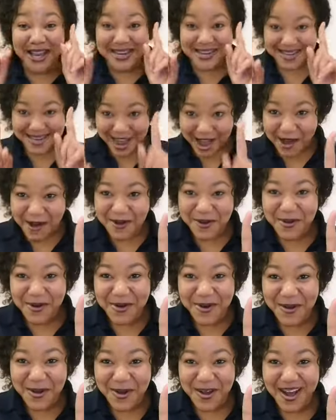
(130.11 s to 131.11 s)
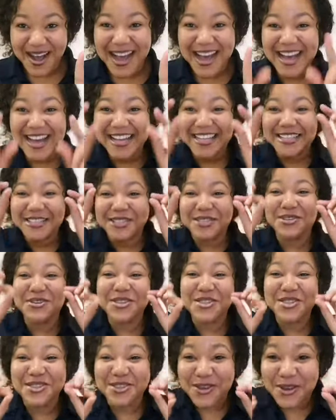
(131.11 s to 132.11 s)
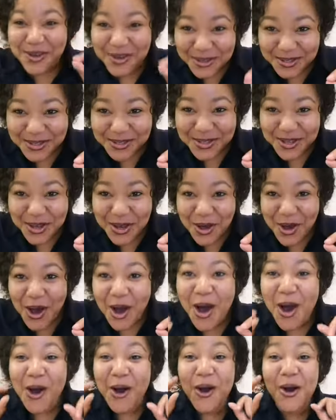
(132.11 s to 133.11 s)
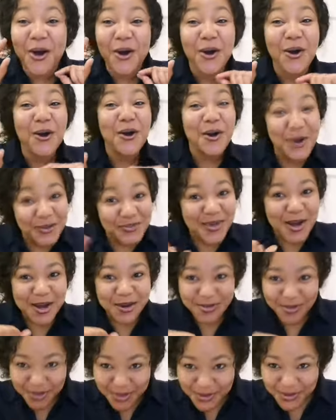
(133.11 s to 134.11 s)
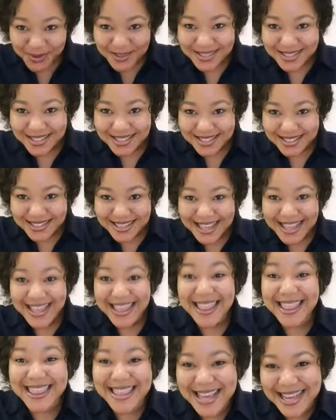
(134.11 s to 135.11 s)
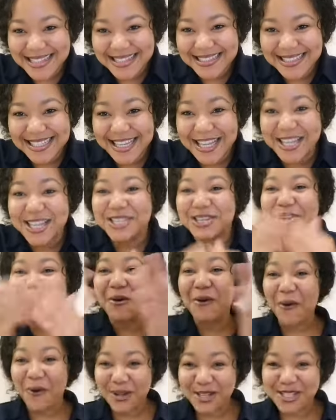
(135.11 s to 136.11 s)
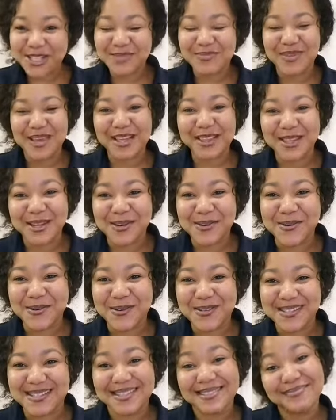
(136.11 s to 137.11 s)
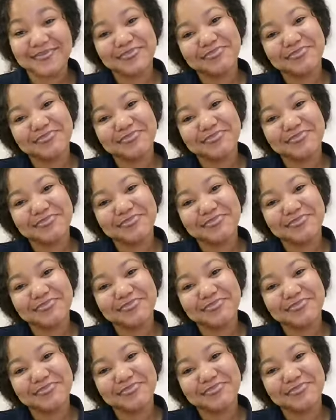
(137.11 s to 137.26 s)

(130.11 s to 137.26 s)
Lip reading: Now, to those who might have thought that the courts make the laws,